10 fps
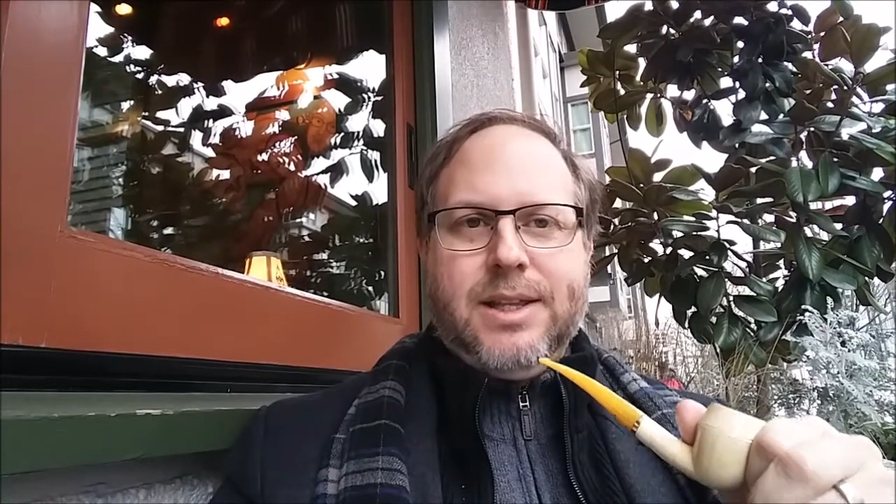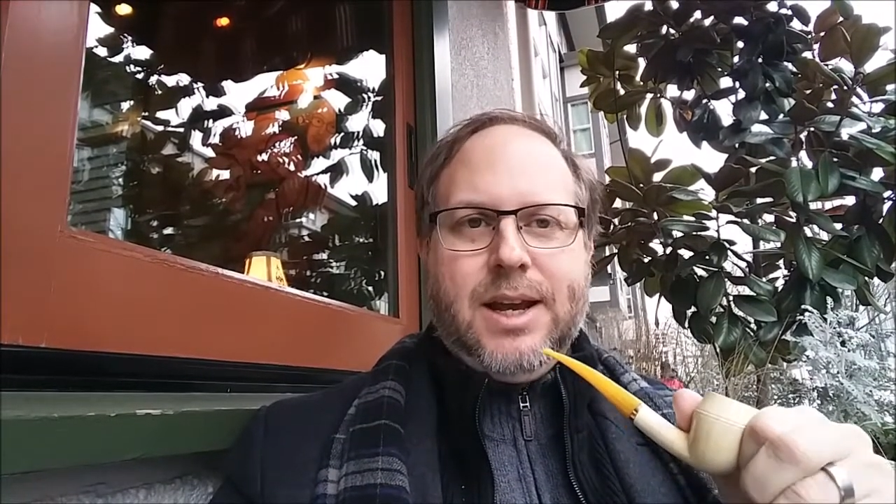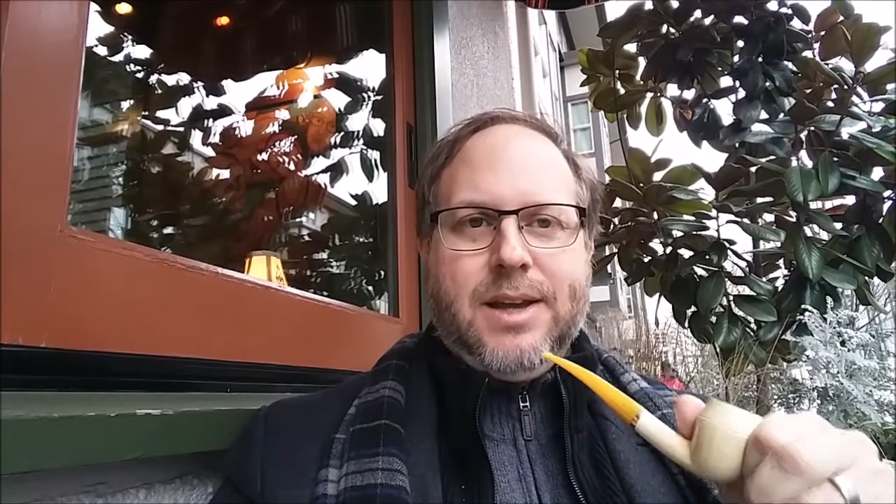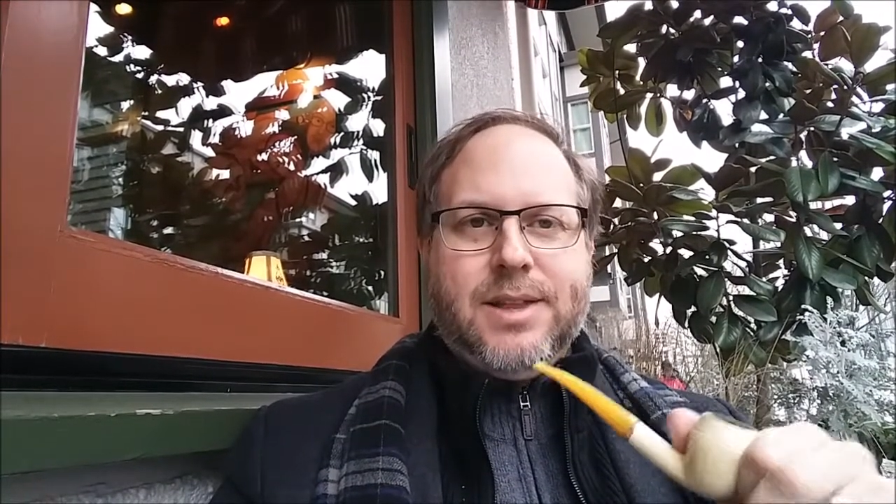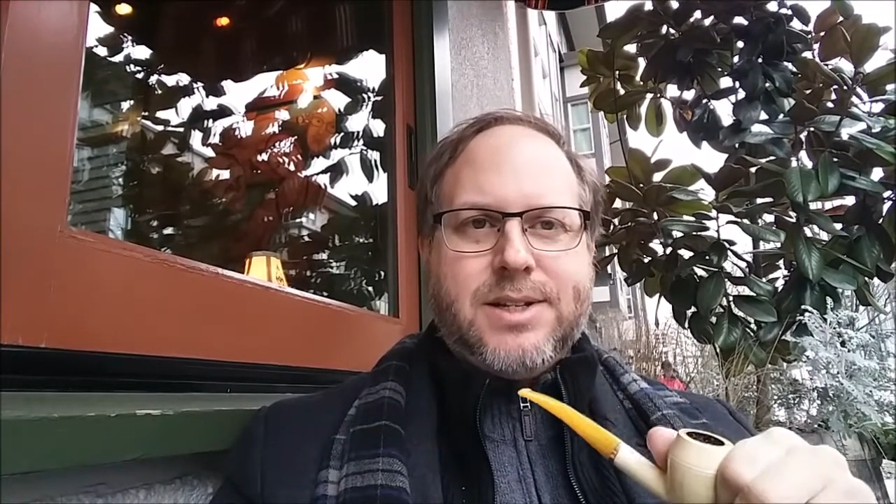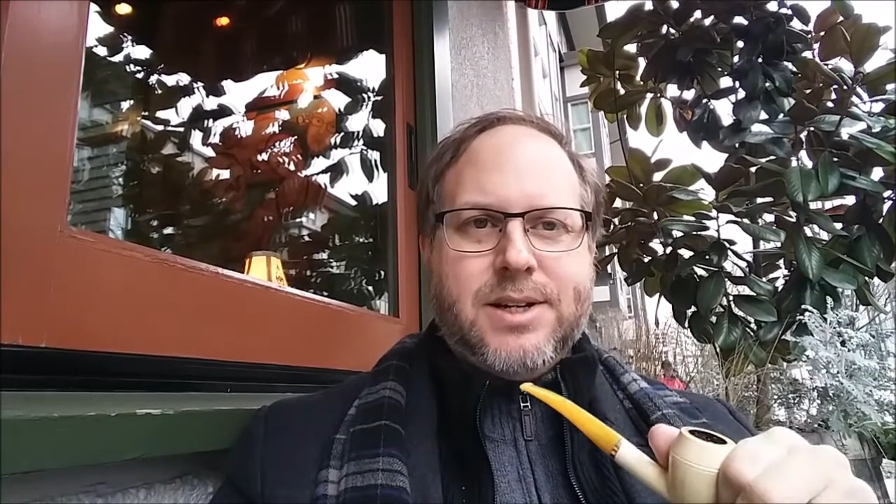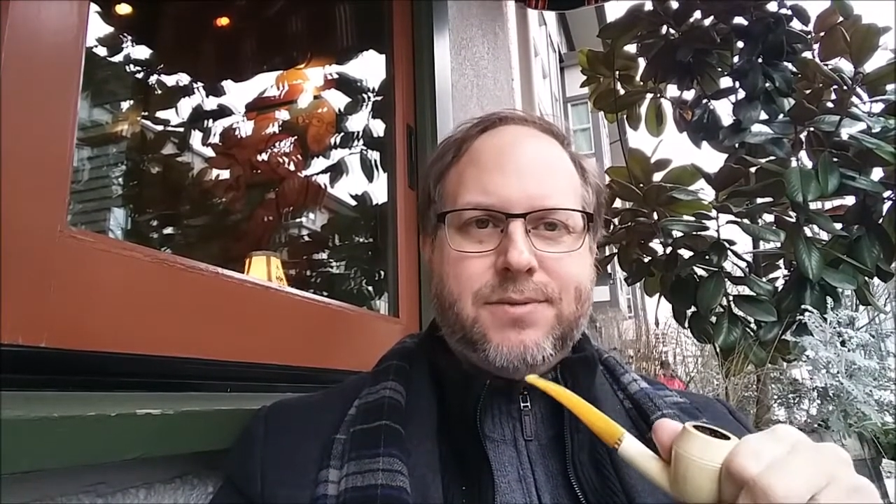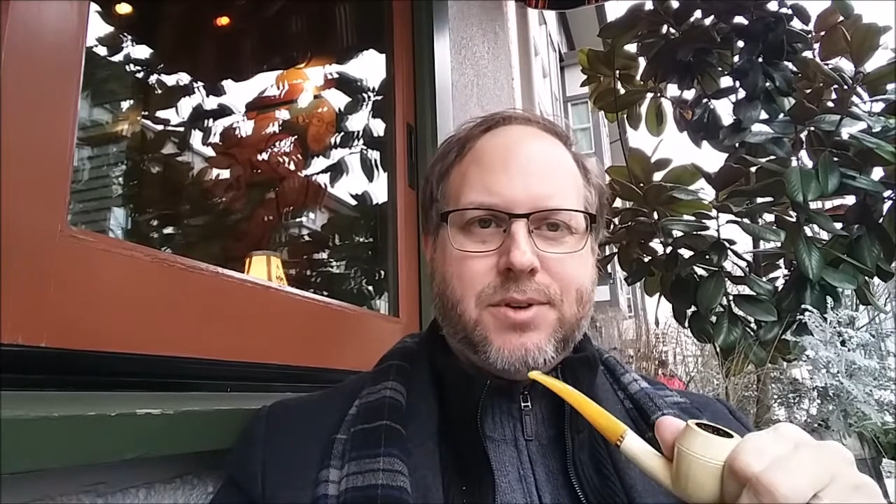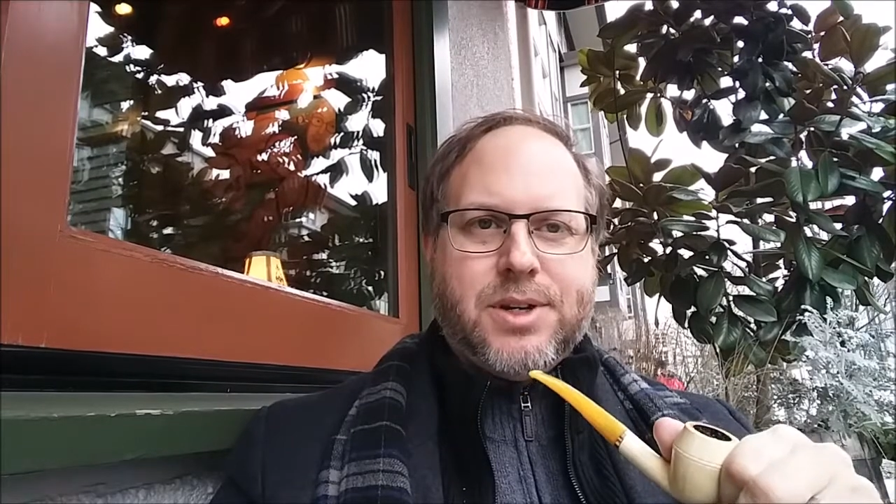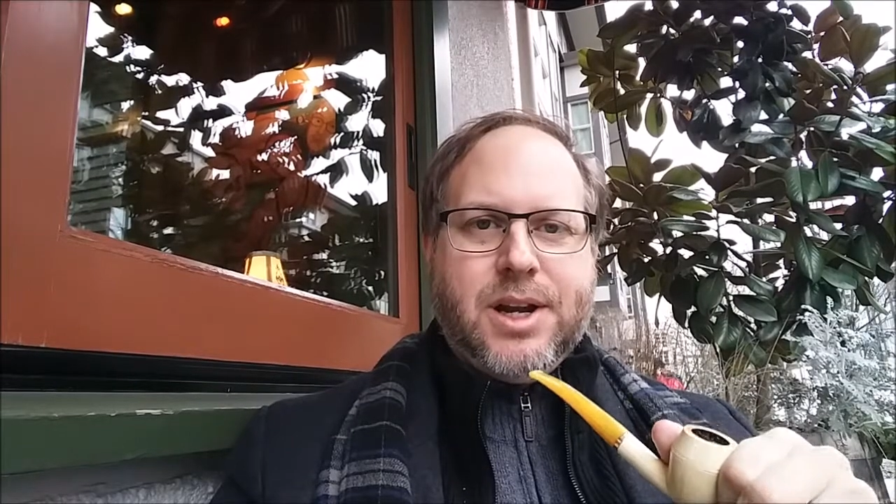that's it
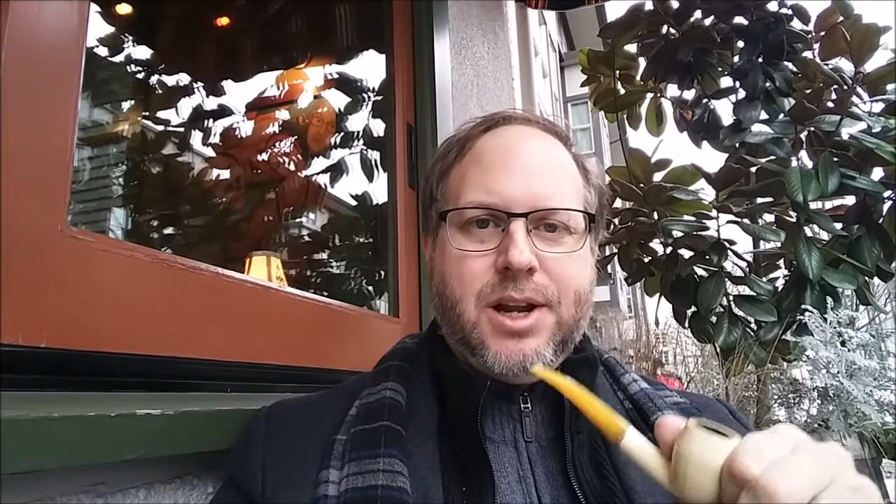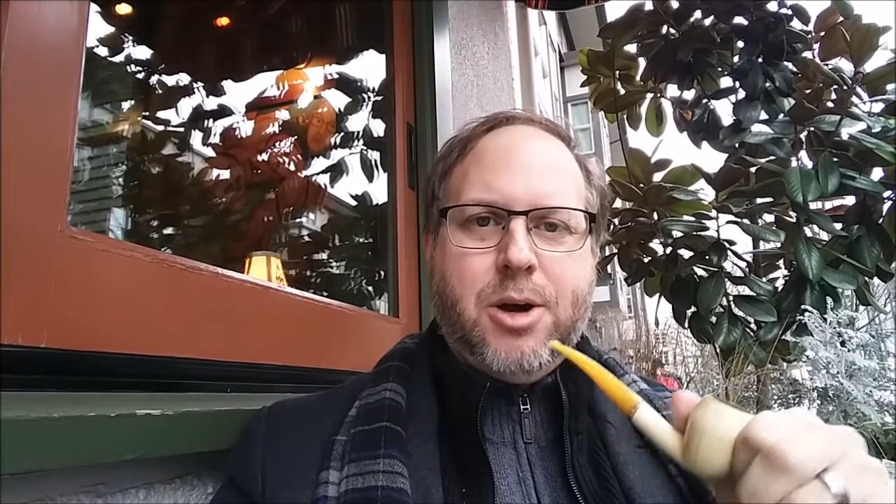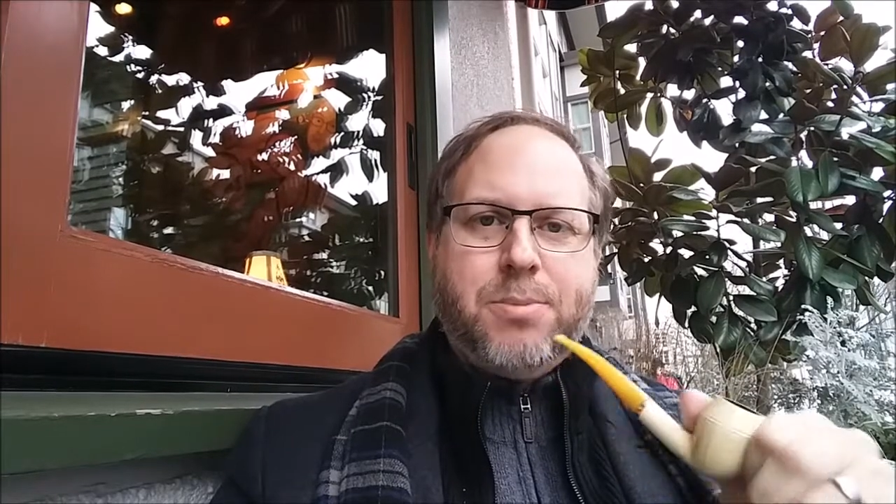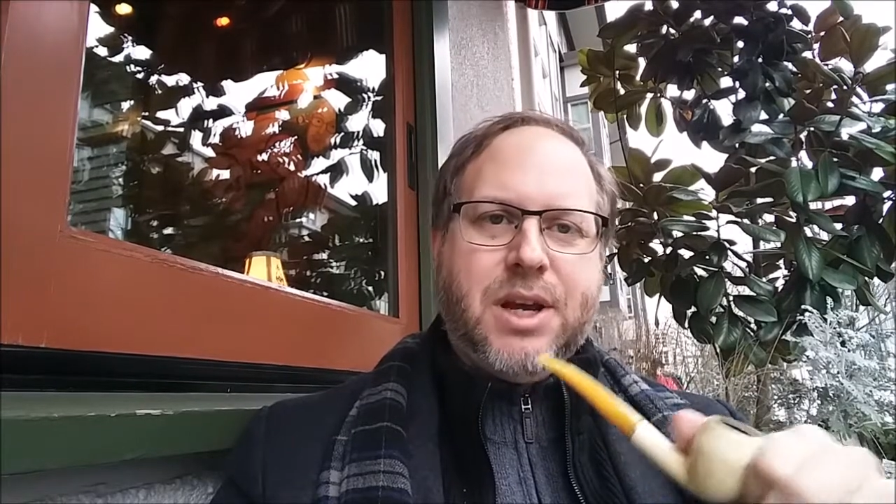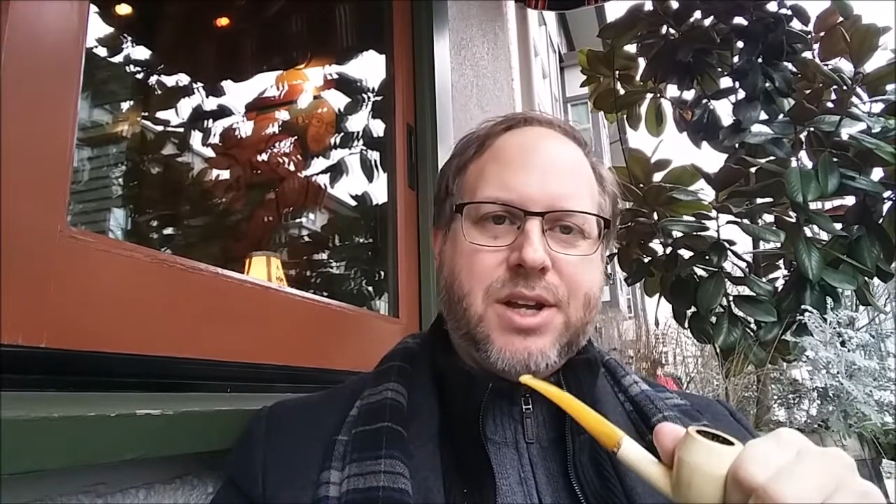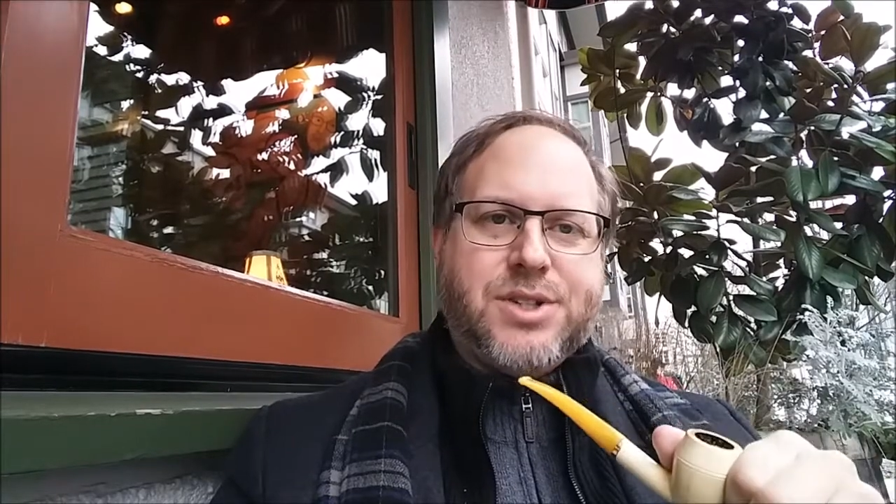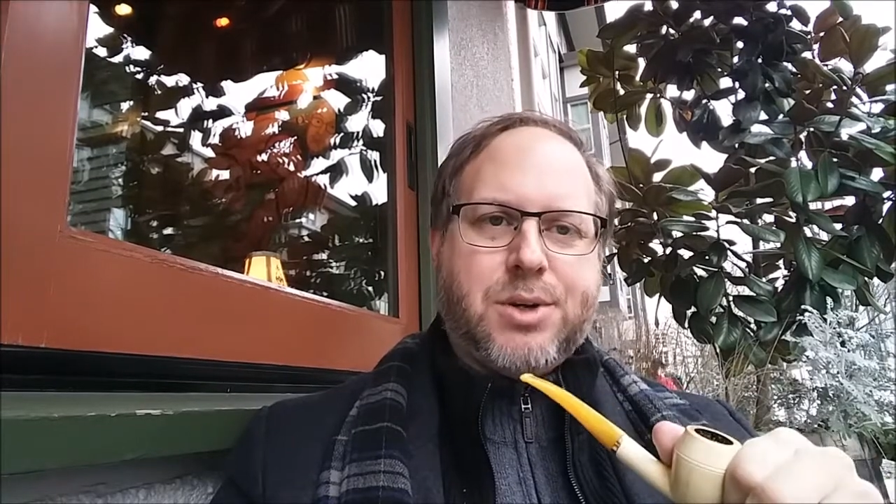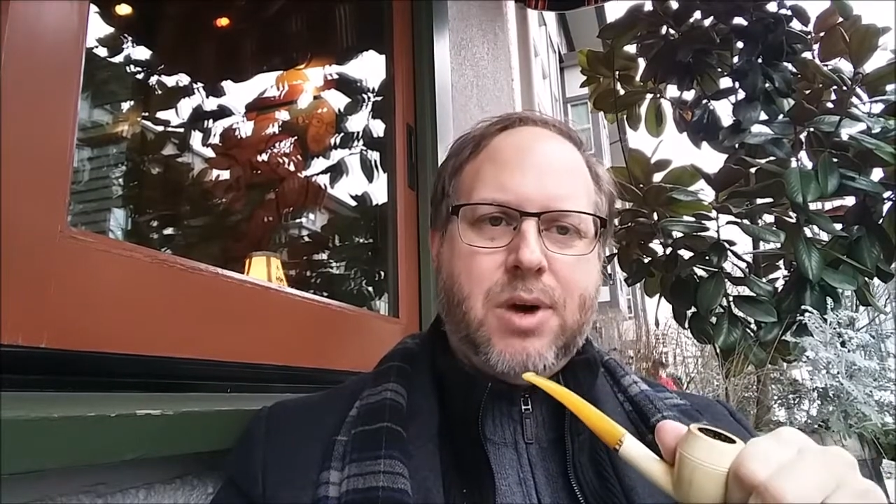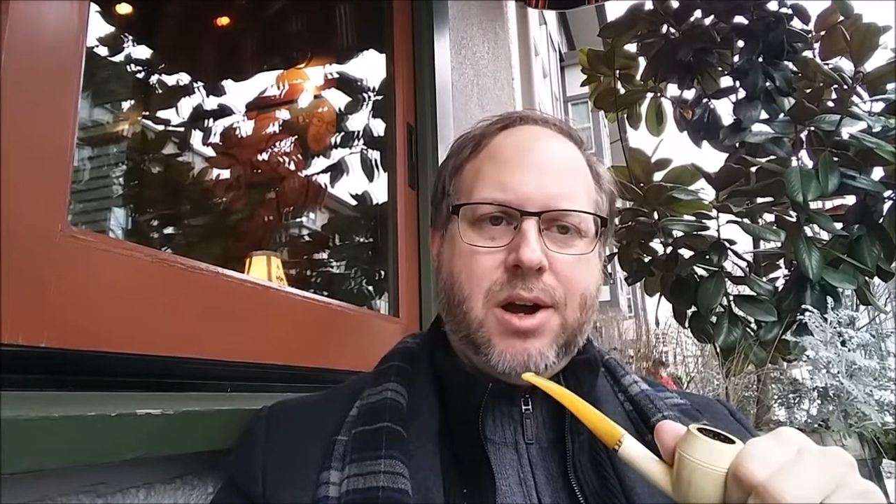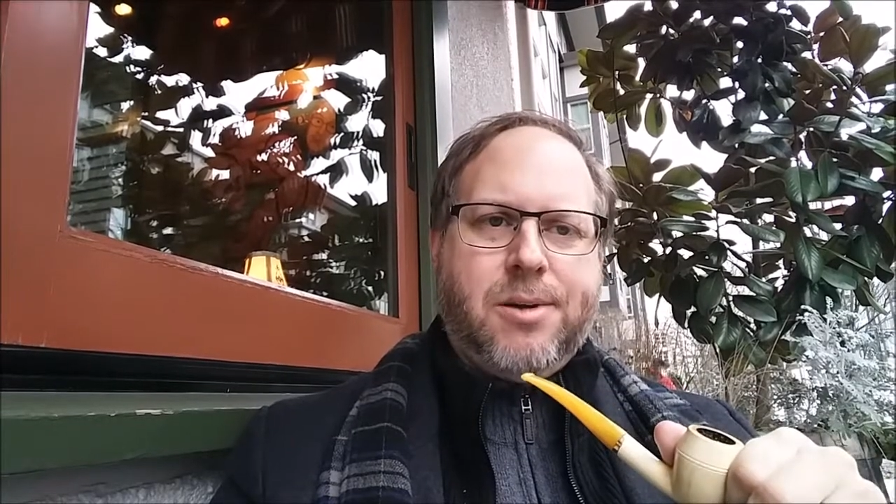for today. Hope you guys
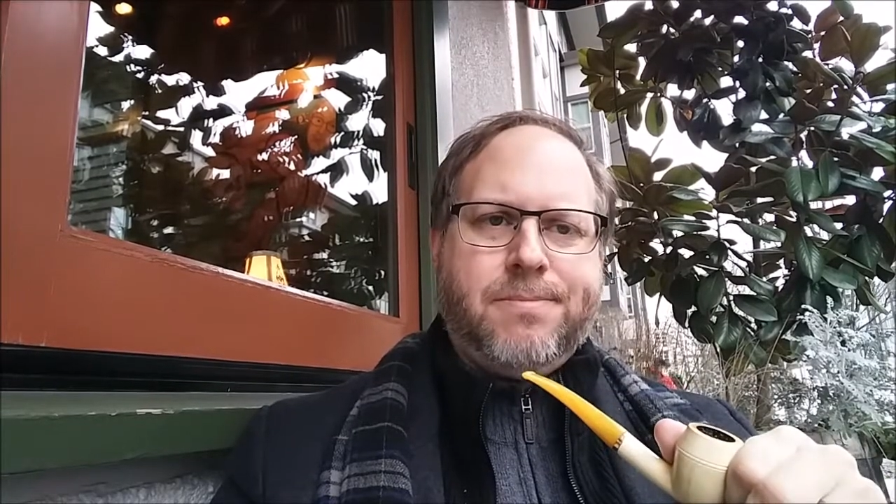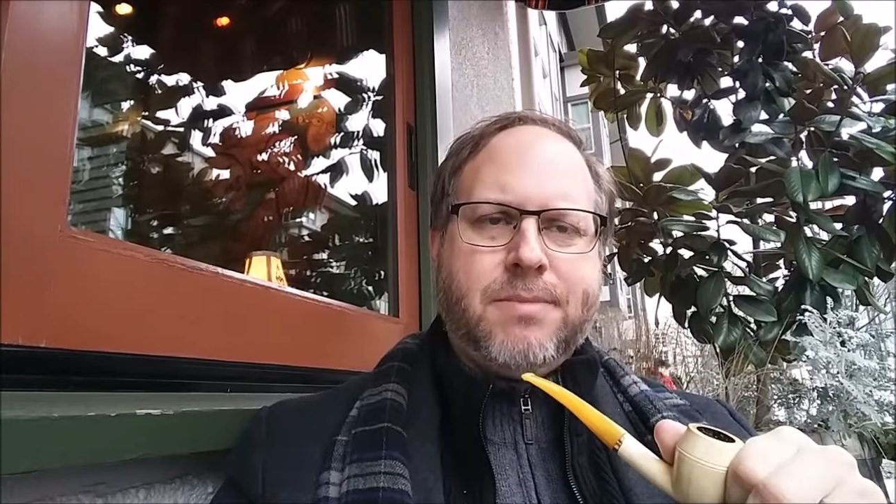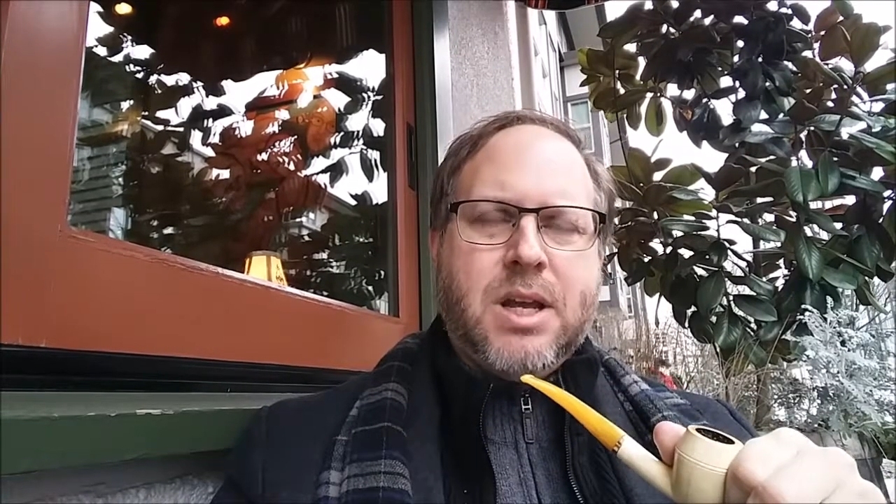are well.